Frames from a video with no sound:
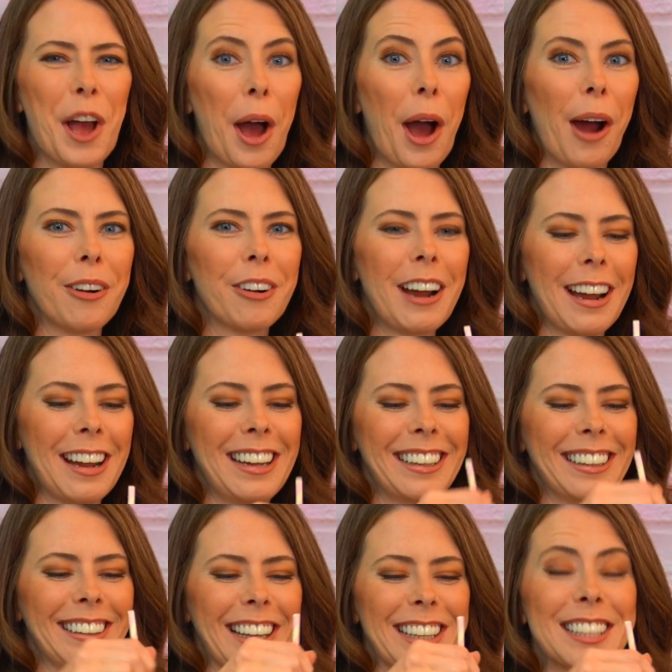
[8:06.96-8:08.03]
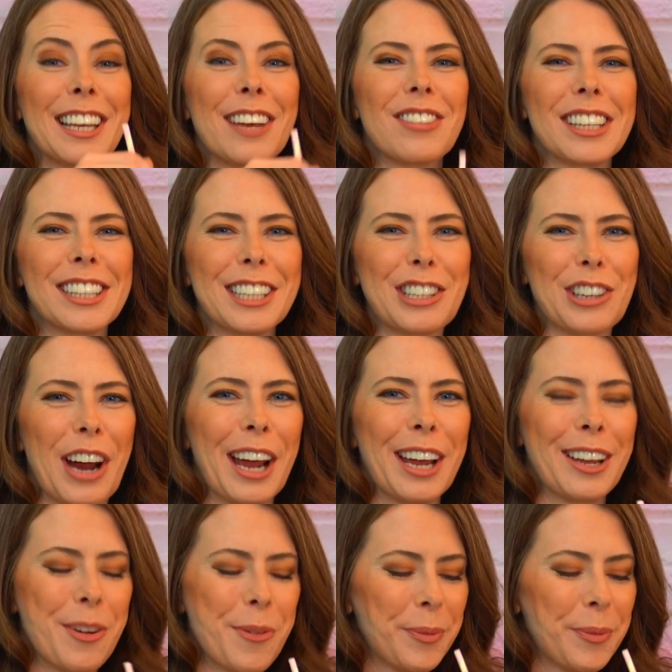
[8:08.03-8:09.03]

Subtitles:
All right, let's give this a try.